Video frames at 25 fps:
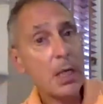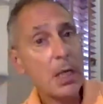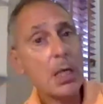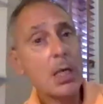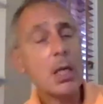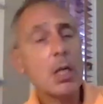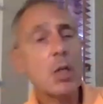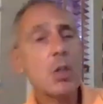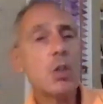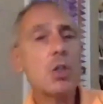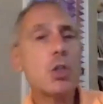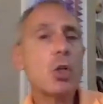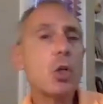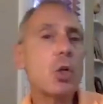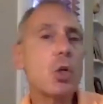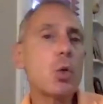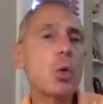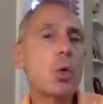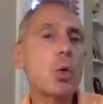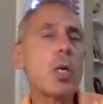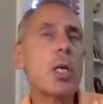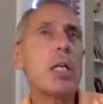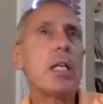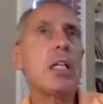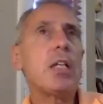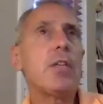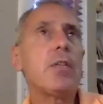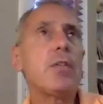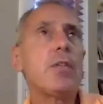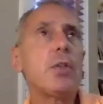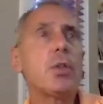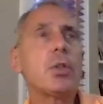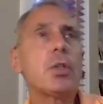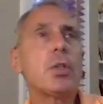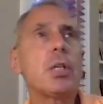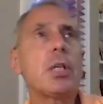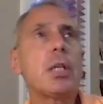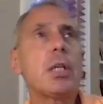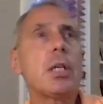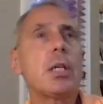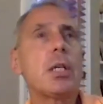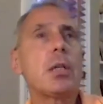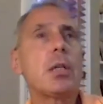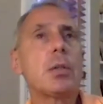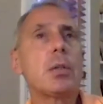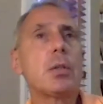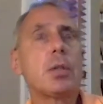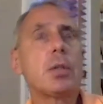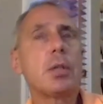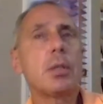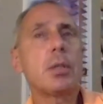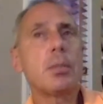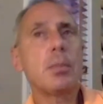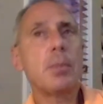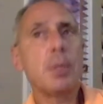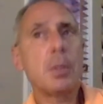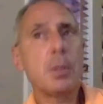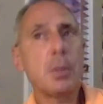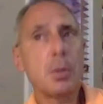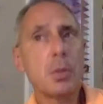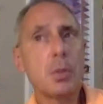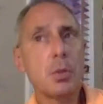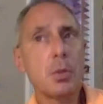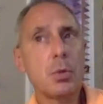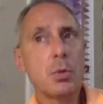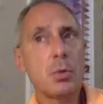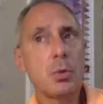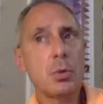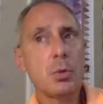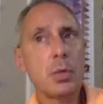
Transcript: So if you're taking a look at a business school